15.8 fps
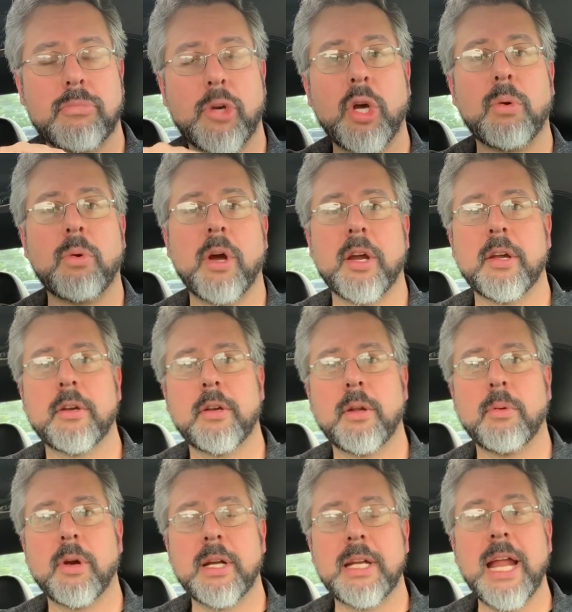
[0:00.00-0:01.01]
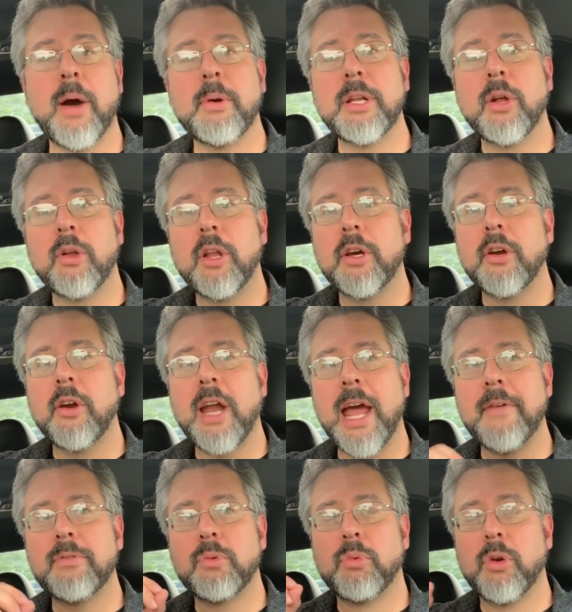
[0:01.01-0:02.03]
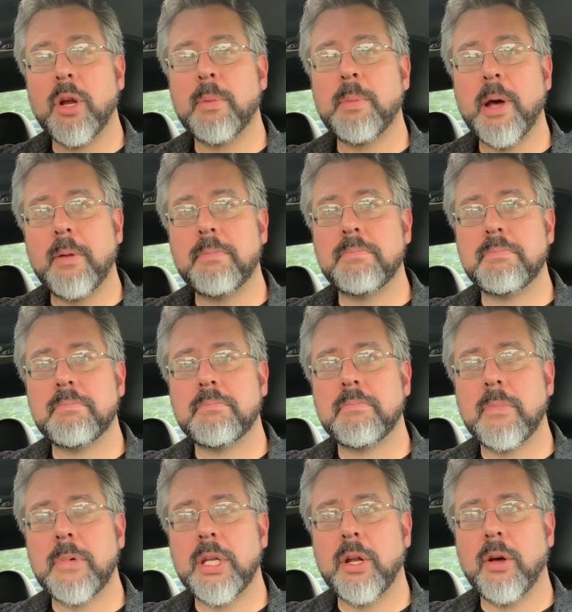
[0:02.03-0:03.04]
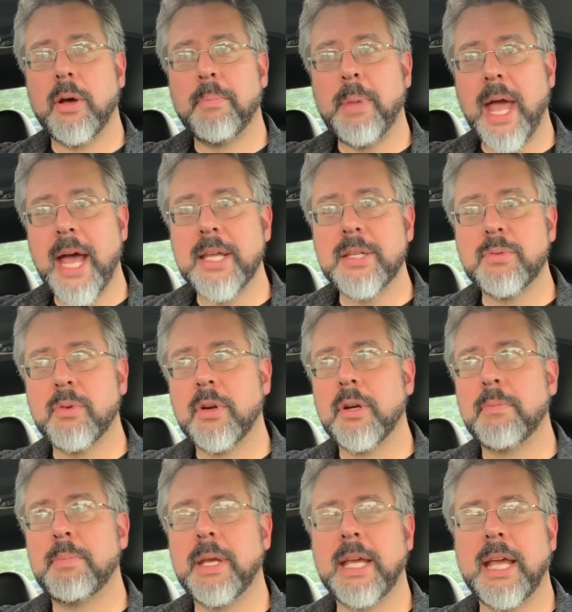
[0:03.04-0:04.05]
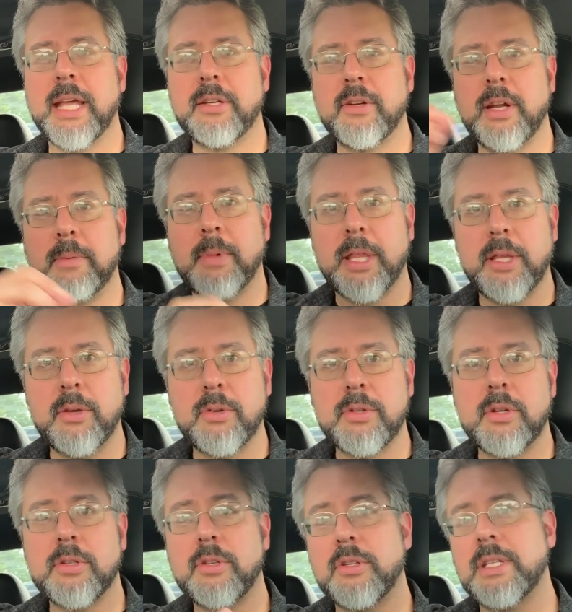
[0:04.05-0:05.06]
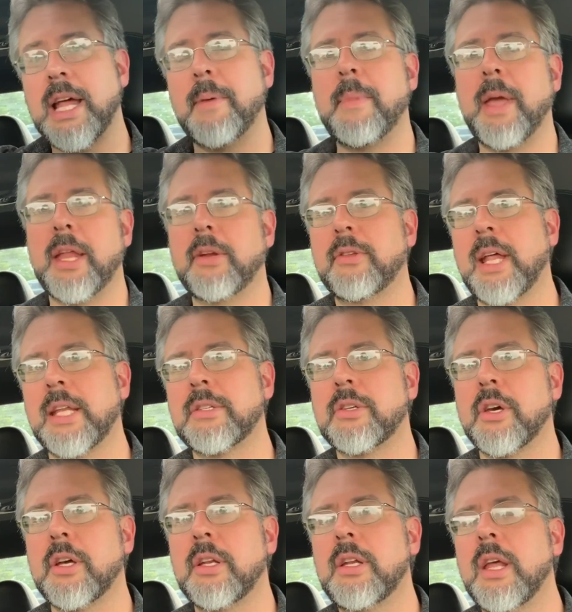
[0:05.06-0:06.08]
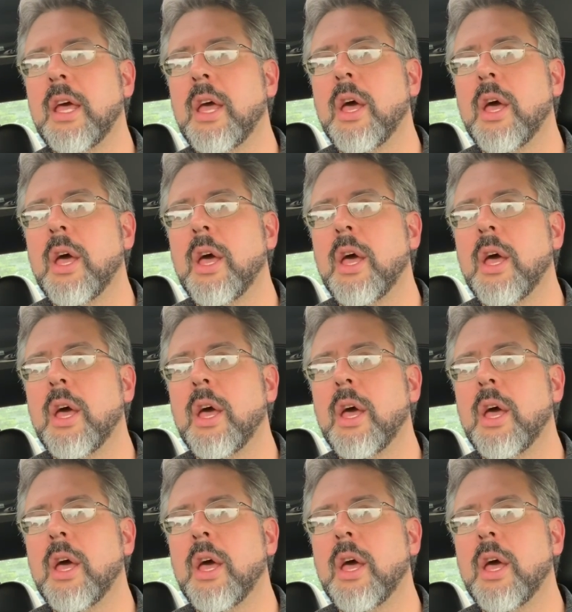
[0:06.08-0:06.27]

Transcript: Could work, could work. Now we no longer have to worry about you know, a password being entered in by the user, so it's not manual, that's good.